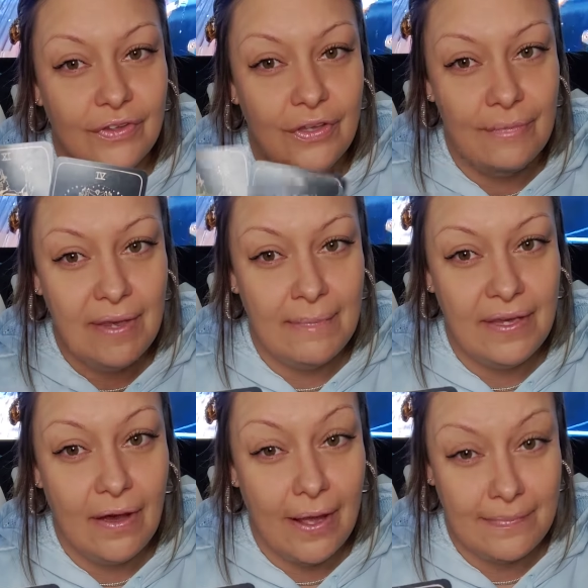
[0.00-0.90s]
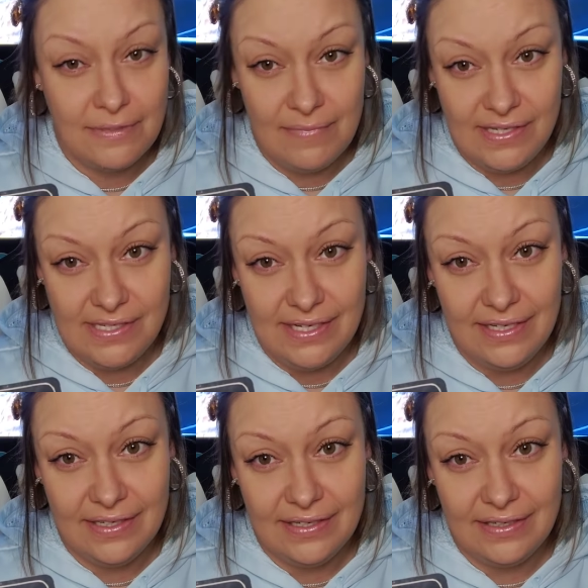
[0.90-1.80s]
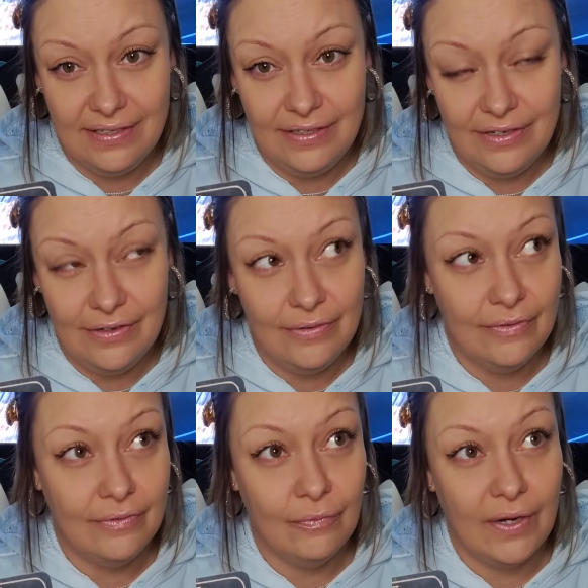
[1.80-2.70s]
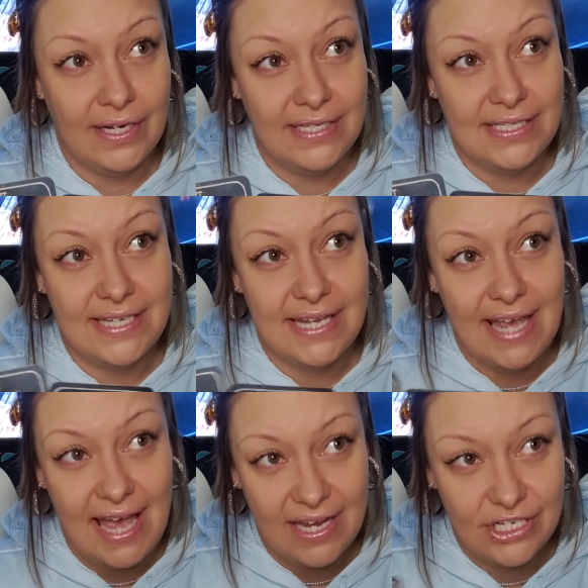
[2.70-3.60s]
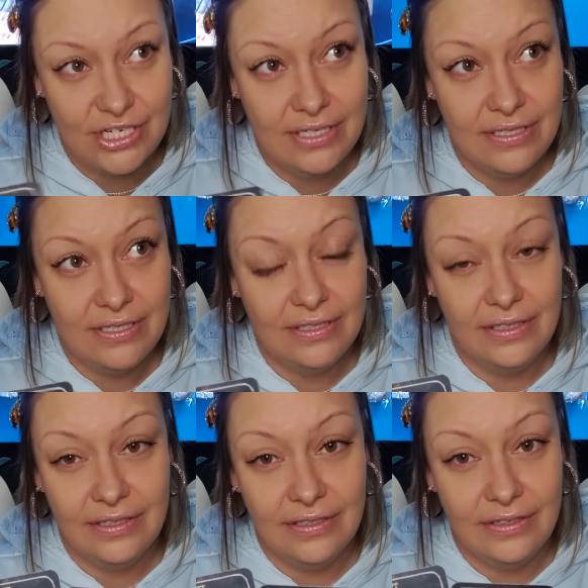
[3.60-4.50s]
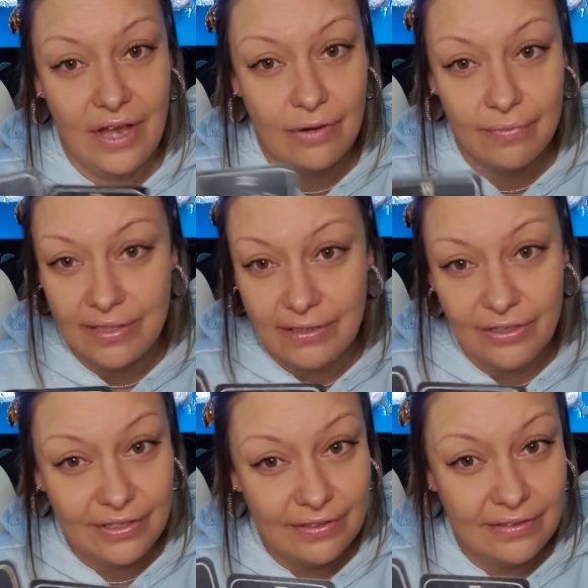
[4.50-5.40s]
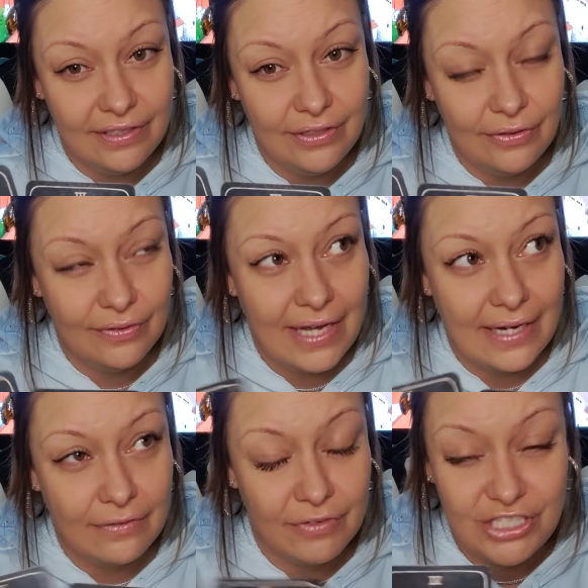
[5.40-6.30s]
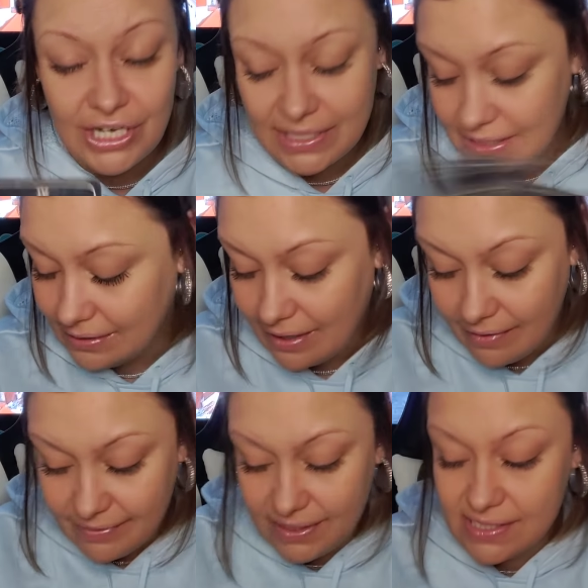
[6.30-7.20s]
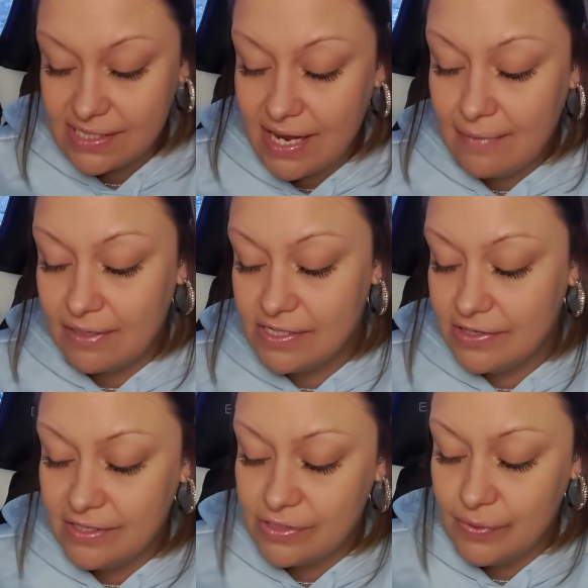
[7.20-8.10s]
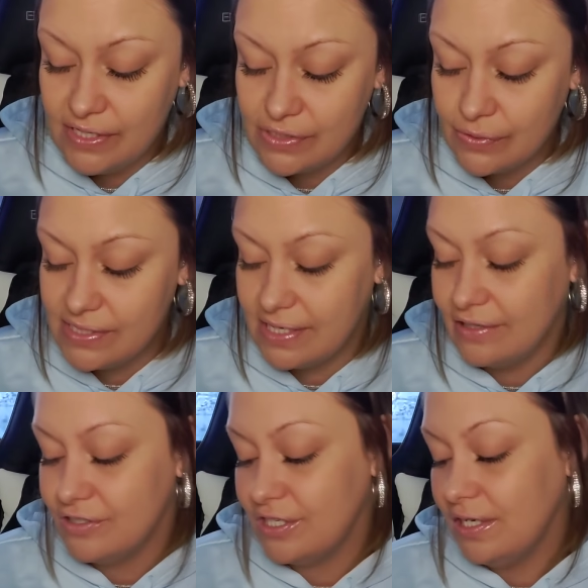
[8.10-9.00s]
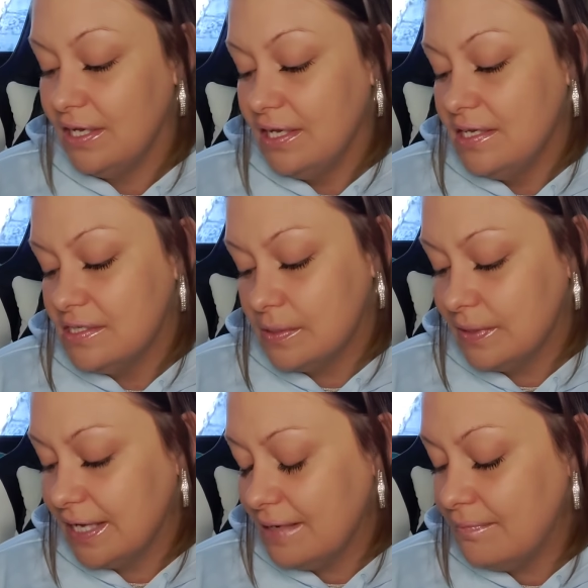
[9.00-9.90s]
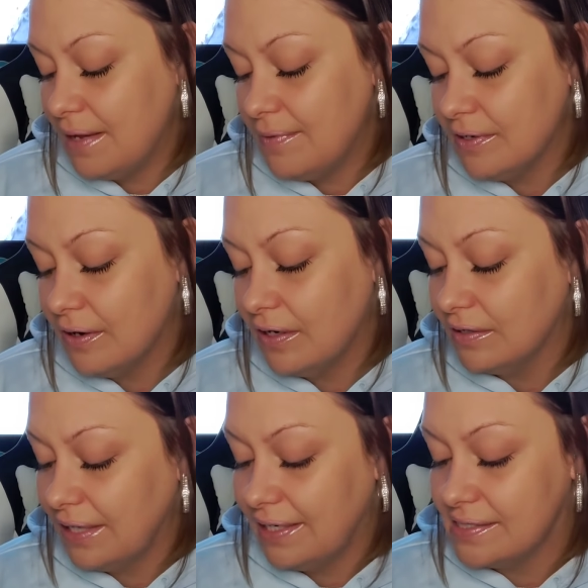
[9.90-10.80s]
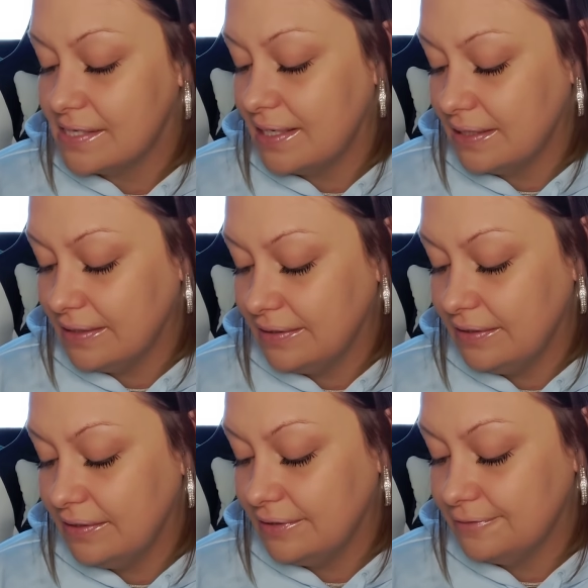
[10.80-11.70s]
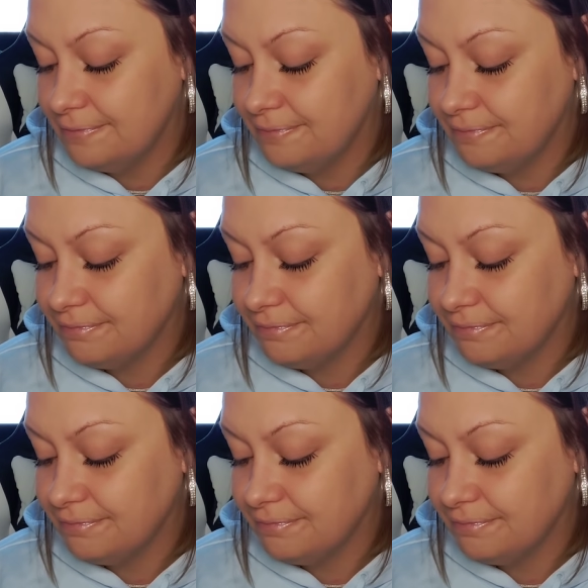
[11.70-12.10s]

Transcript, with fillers: you may be optimistic you know wanting to take action not really looking, you know, kind of rejecting love at this time because you're in this Queen of Swords energy. So again, maybe your heart light is kind of, you know,